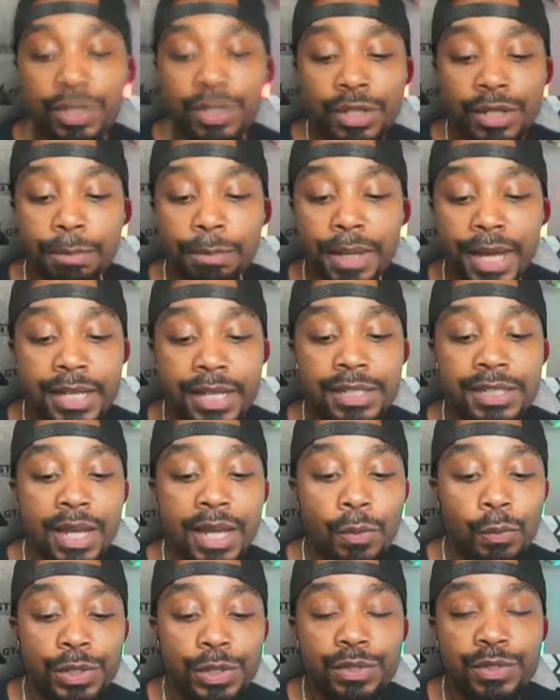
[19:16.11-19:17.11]
to the pace
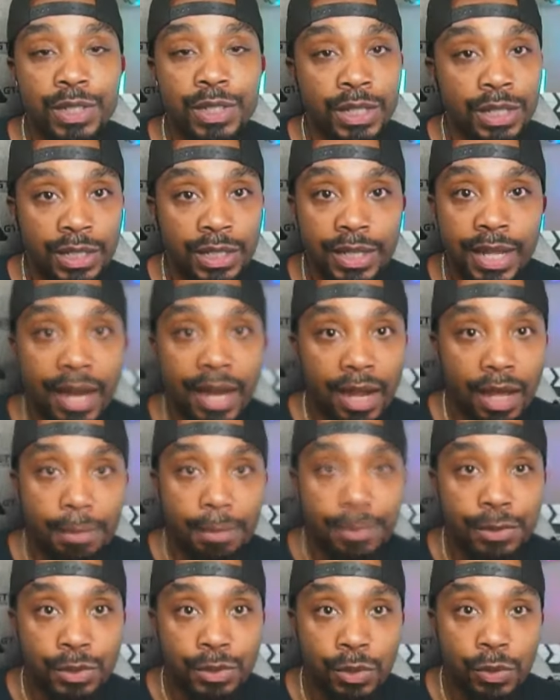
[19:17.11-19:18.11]
that we've seen in that
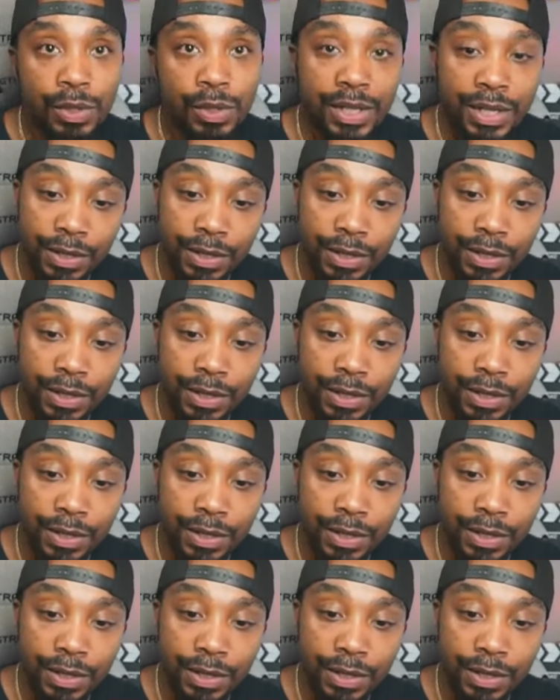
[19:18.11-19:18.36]
episode